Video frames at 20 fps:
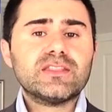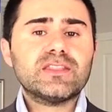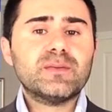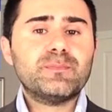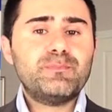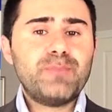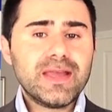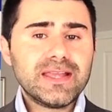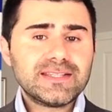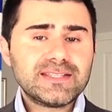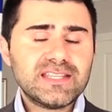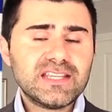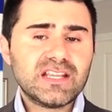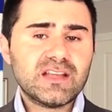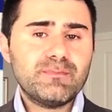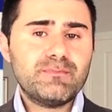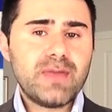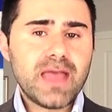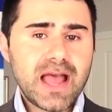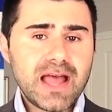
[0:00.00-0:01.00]
The best thing
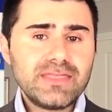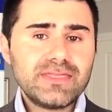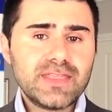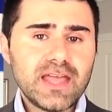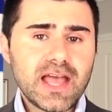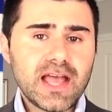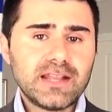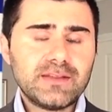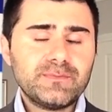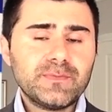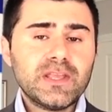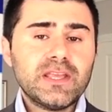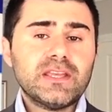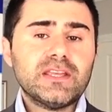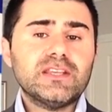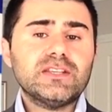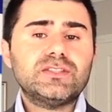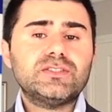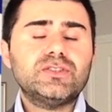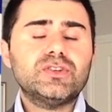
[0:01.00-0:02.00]
about that
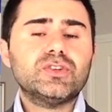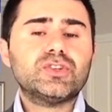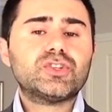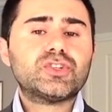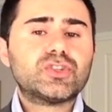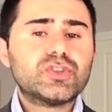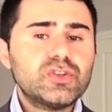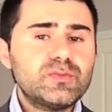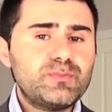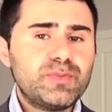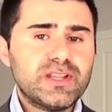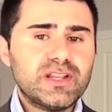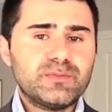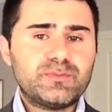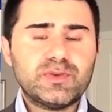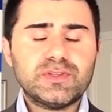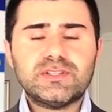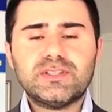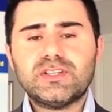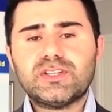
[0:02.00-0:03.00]
is you should be in a
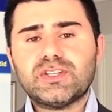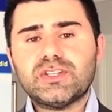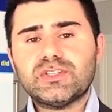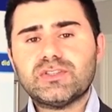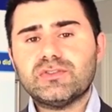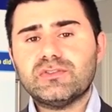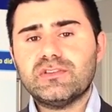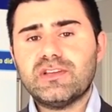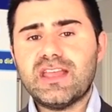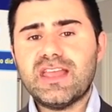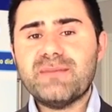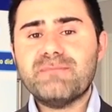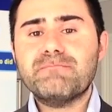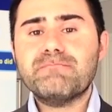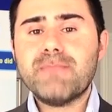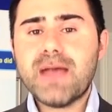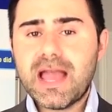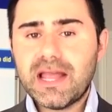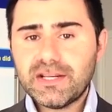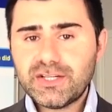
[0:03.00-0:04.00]
position to
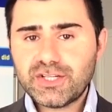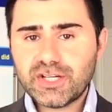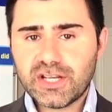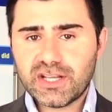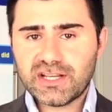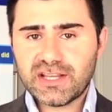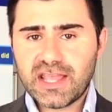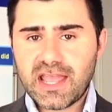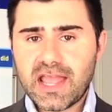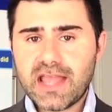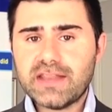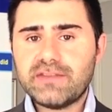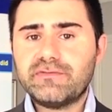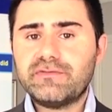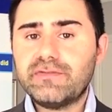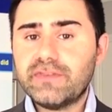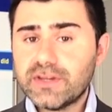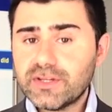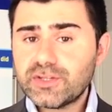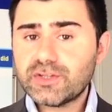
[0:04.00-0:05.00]
imagine and
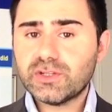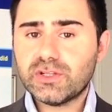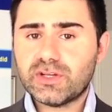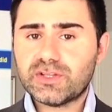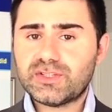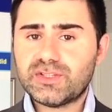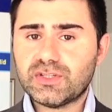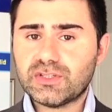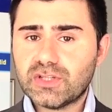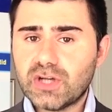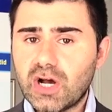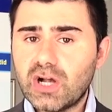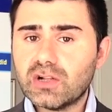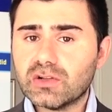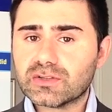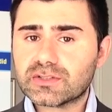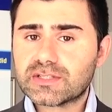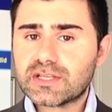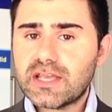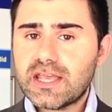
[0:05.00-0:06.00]
visualize your
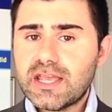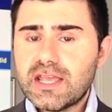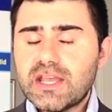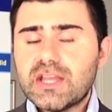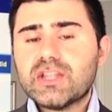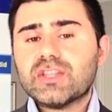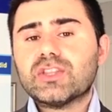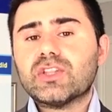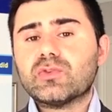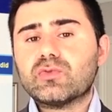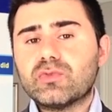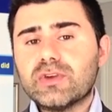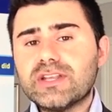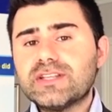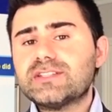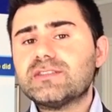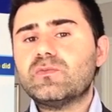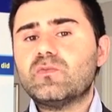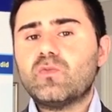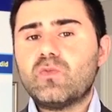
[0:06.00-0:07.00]
goals. The
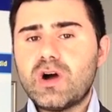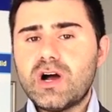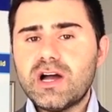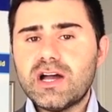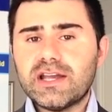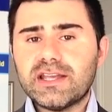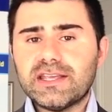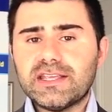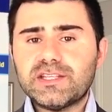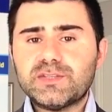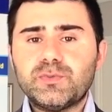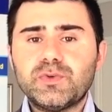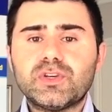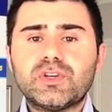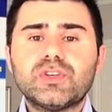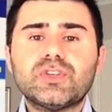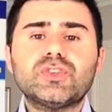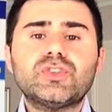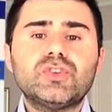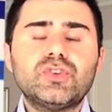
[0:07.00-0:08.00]
reason why is
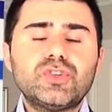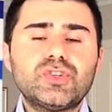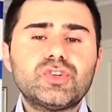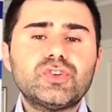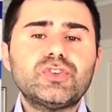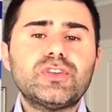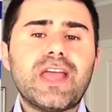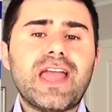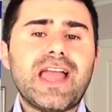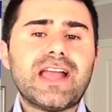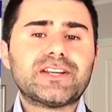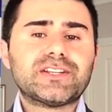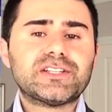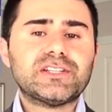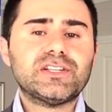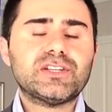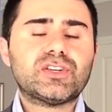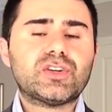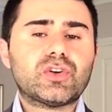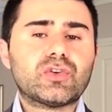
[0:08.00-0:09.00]
because you should
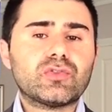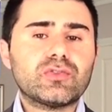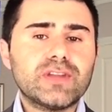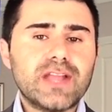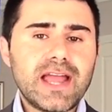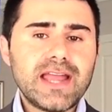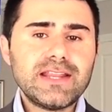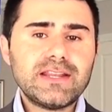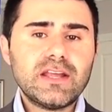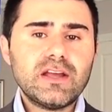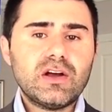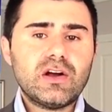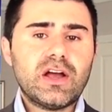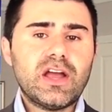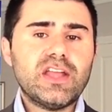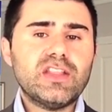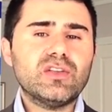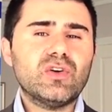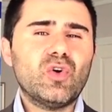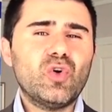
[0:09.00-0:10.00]
actually create
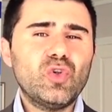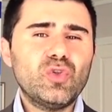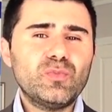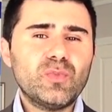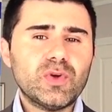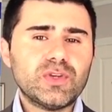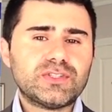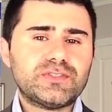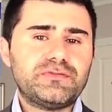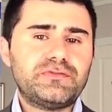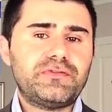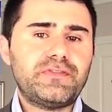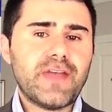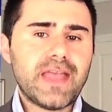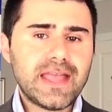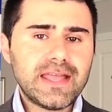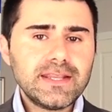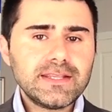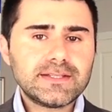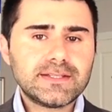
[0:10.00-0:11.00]
an almost
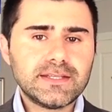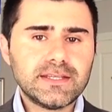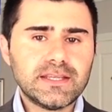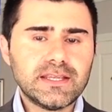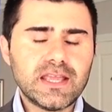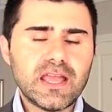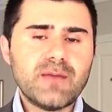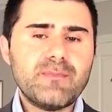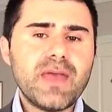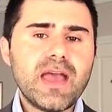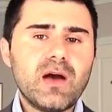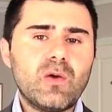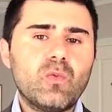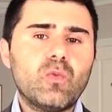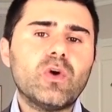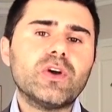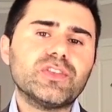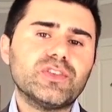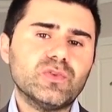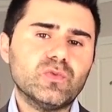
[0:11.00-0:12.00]
fantasy about
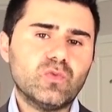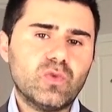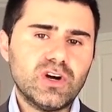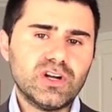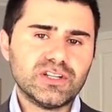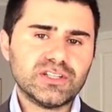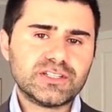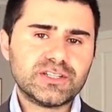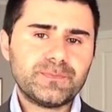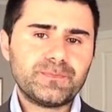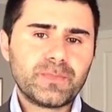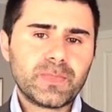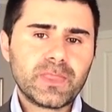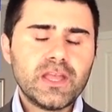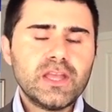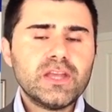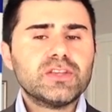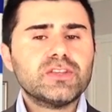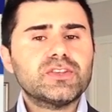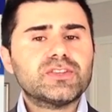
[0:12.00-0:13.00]
what you want.
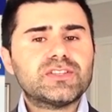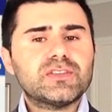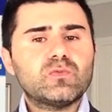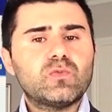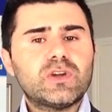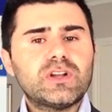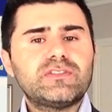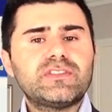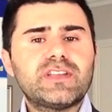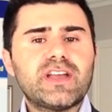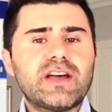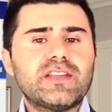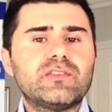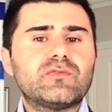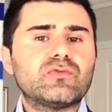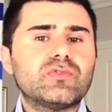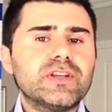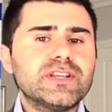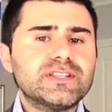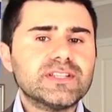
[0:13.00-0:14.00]
You see, one of the other
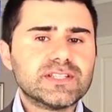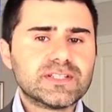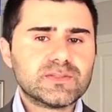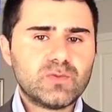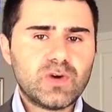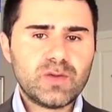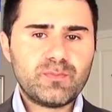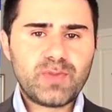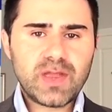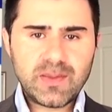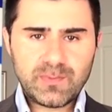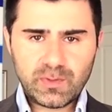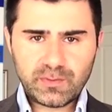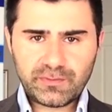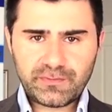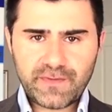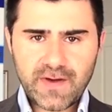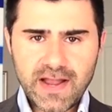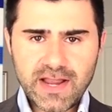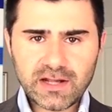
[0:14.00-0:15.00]
reasons why people
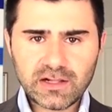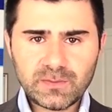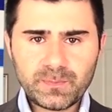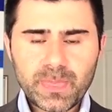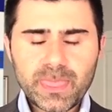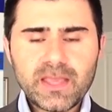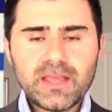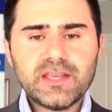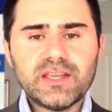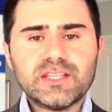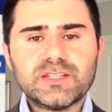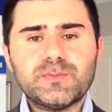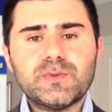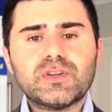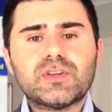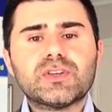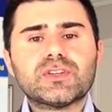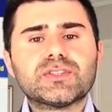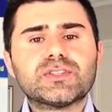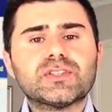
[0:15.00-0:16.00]
fail is
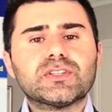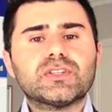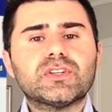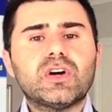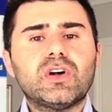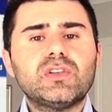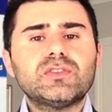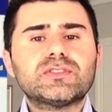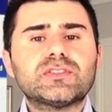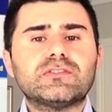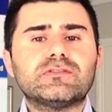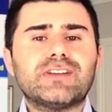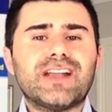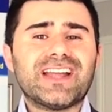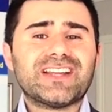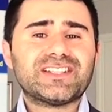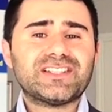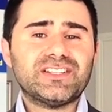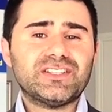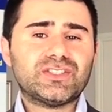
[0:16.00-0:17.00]
because the goals are
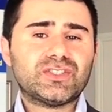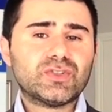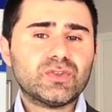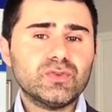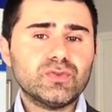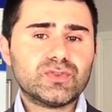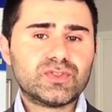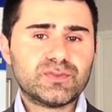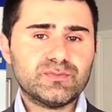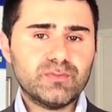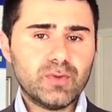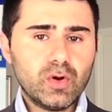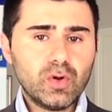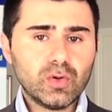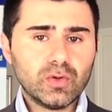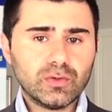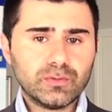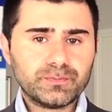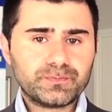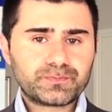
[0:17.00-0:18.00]
actually too
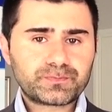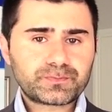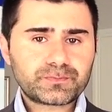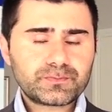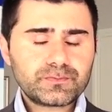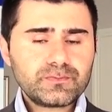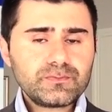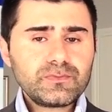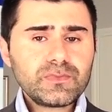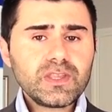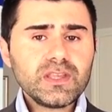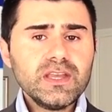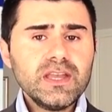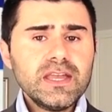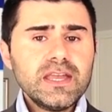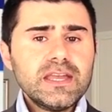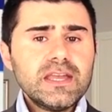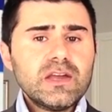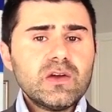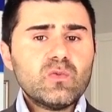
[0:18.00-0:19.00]
small.
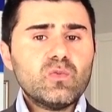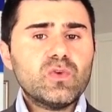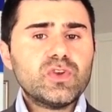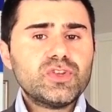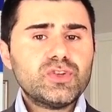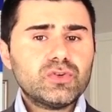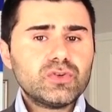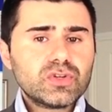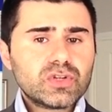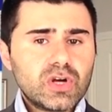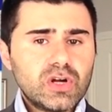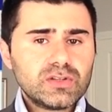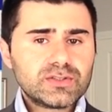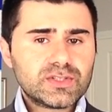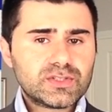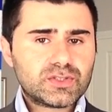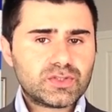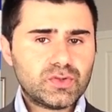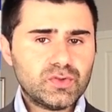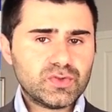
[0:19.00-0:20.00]
When your goals
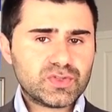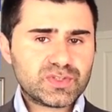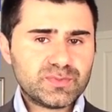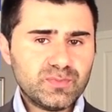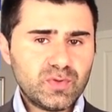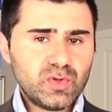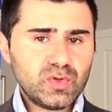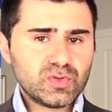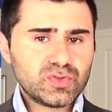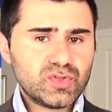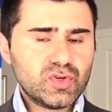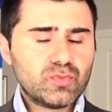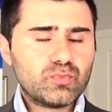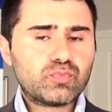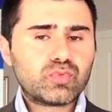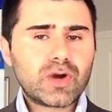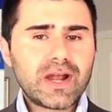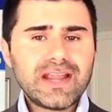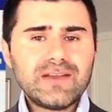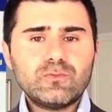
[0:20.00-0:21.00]
are too small, your
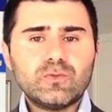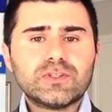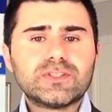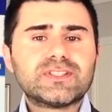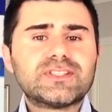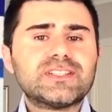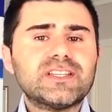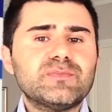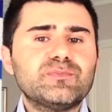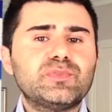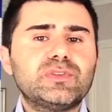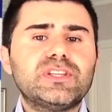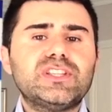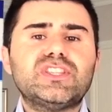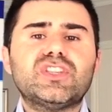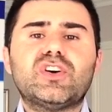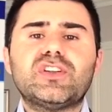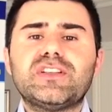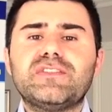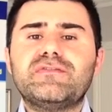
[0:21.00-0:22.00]
brain will simply
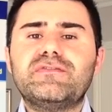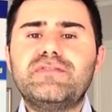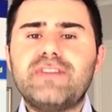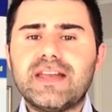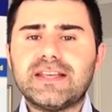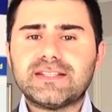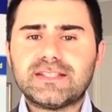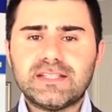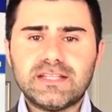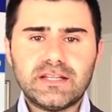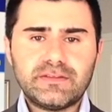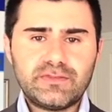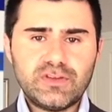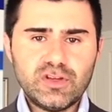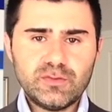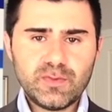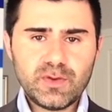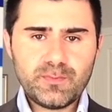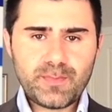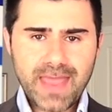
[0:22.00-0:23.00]
not invest enough
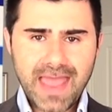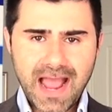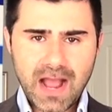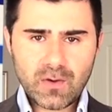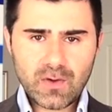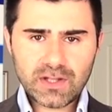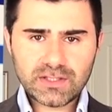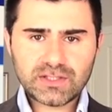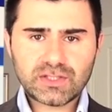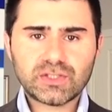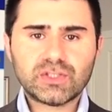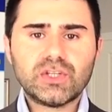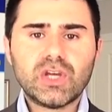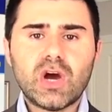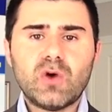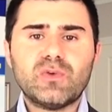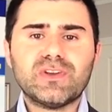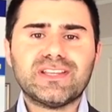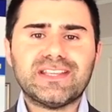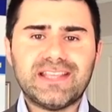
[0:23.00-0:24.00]
human power to
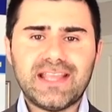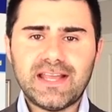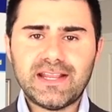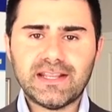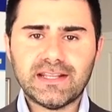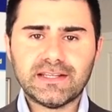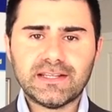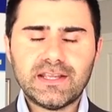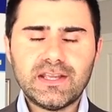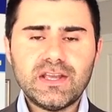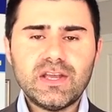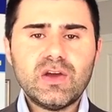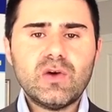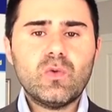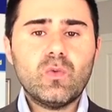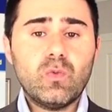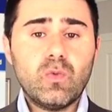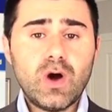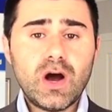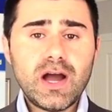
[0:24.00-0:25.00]
go and get it.
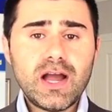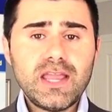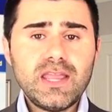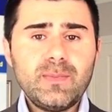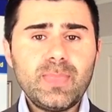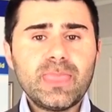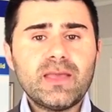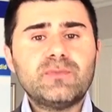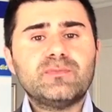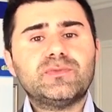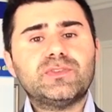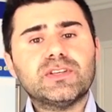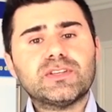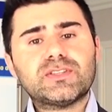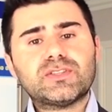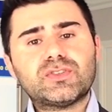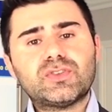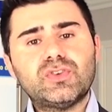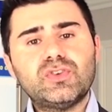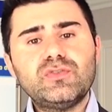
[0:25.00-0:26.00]
Why?
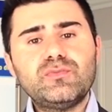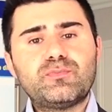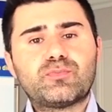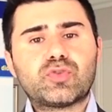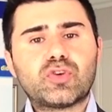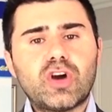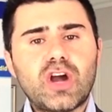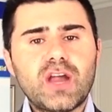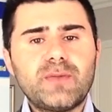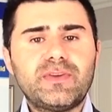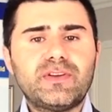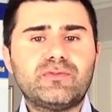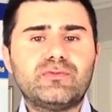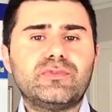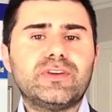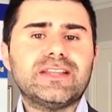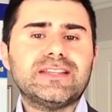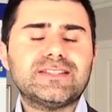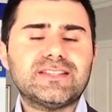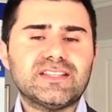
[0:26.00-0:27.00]
There's two primary
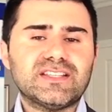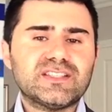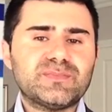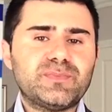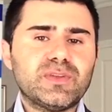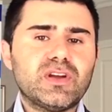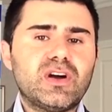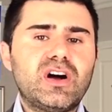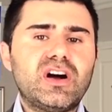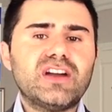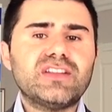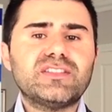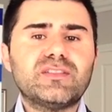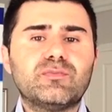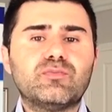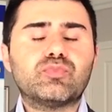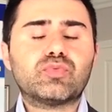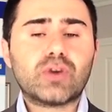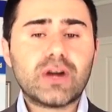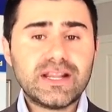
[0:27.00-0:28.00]
reasons behind the
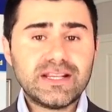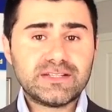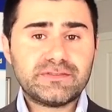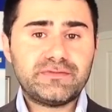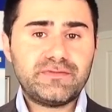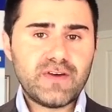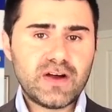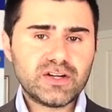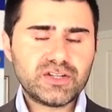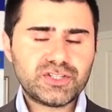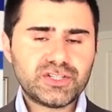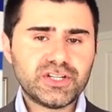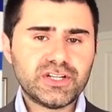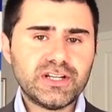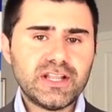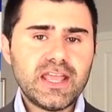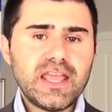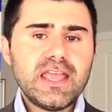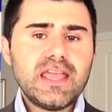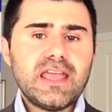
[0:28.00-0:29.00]
brain's function
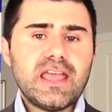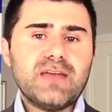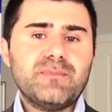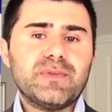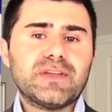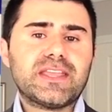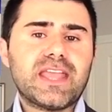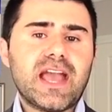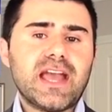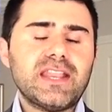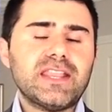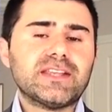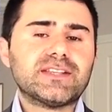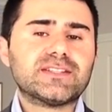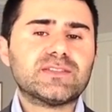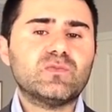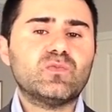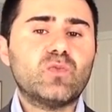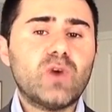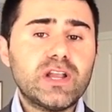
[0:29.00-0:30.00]
and mechanics,
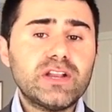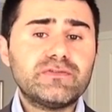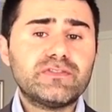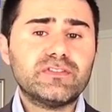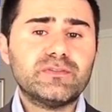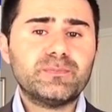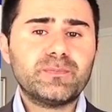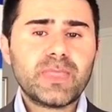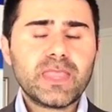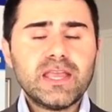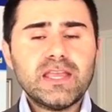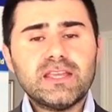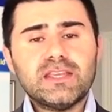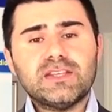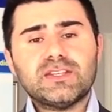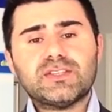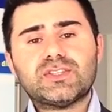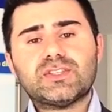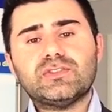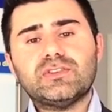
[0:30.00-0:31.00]
and one of them
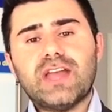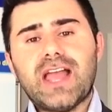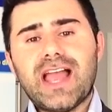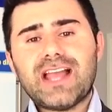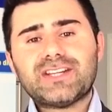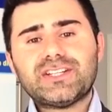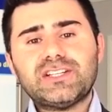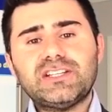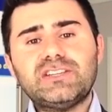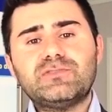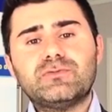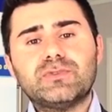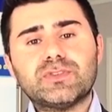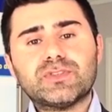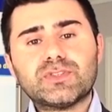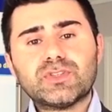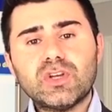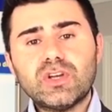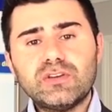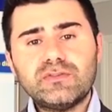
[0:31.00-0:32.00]
is to actually
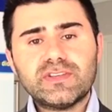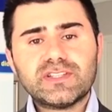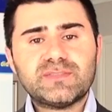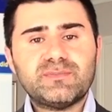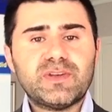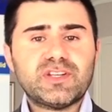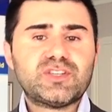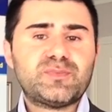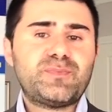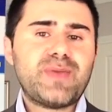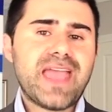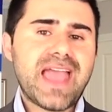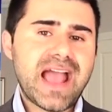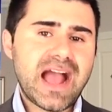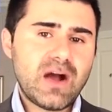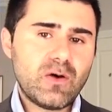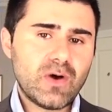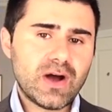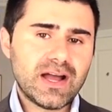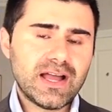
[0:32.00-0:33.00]
reserve as much
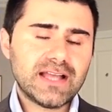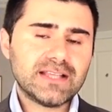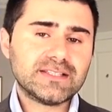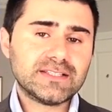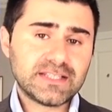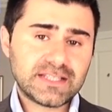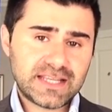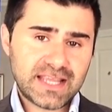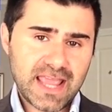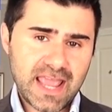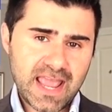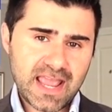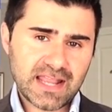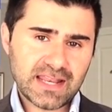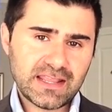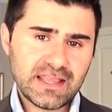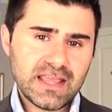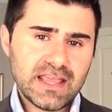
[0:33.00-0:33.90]
power as it can.